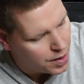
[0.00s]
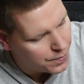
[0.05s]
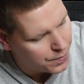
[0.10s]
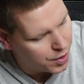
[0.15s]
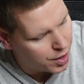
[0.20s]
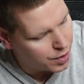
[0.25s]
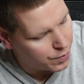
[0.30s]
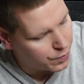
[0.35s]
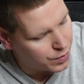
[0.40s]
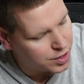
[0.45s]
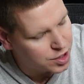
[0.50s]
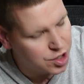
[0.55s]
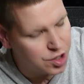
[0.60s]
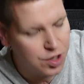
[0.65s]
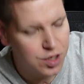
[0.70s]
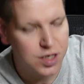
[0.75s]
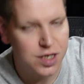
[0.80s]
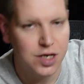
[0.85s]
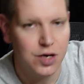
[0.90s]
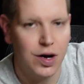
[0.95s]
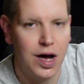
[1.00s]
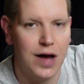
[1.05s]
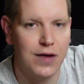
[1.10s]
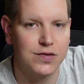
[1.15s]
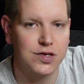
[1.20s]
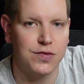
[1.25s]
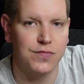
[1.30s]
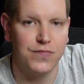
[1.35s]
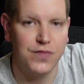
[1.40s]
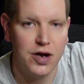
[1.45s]
But we should still
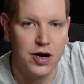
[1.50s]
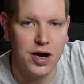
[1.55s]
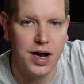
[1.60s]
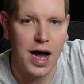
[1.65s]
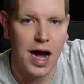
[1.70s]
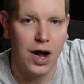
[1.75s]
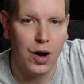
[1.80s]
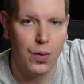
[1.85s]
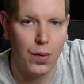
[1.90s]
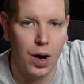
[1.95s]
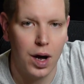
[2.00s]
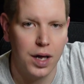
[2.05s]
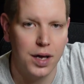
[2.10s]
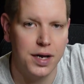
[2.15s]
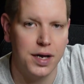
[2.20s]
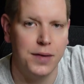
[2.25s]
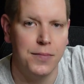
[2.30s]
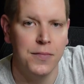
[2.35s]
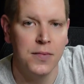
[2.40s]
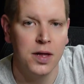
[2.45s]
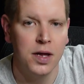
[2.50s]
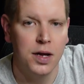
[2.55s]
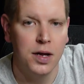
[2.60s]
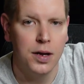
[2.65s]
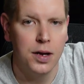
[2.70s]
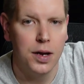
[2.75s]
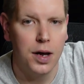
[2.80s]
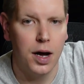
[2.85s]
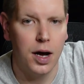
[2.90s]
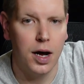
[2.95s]
have some very high quality
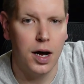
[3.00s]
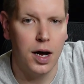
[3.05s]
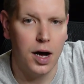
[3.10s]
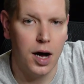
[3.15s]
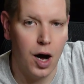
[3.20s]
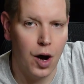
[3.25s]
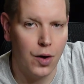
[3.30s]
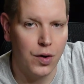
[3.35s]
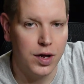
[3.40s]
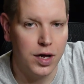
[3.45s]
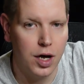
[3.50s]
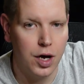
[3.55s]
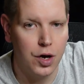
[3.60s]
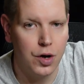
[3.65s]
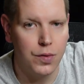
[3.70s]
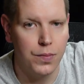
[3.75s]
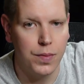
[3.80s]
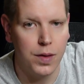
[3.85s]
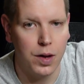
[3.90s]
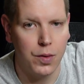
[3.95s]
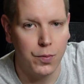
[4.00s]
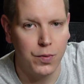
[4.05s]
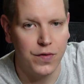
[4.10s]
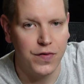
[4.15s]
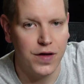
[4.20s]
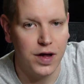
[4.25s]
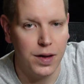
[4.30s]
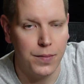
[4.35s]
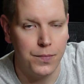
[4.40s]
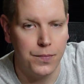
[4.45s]
audio
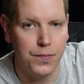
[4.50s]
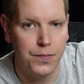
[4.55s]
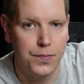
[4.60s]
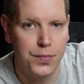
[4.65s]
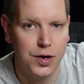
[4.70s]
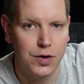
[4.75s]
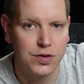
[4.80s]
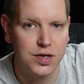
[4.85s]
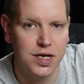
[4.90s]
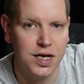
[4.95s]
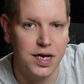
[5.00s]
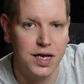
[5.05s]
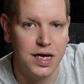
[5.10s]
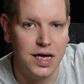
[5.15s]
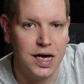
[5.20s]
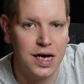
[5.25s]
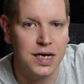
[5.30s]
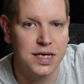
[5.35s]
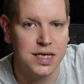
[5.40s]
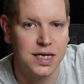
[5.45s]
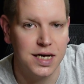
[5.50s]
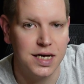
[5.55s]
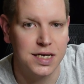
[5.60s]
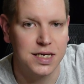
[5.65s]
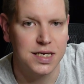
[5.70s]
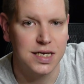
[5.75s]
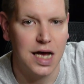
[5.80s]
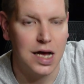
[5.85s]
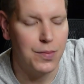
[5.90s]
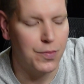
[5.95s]
with a built-in ESS
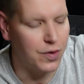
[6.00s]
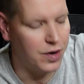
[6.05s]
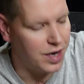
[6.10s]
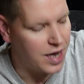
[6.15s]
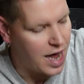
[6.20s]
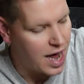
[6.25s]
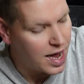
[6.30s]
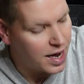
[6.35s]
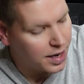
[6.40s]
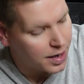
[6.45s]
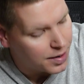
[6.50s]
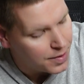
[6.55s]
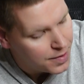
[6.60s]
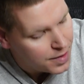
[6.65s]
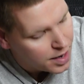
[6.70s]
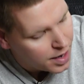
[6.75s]
Sabre DAC.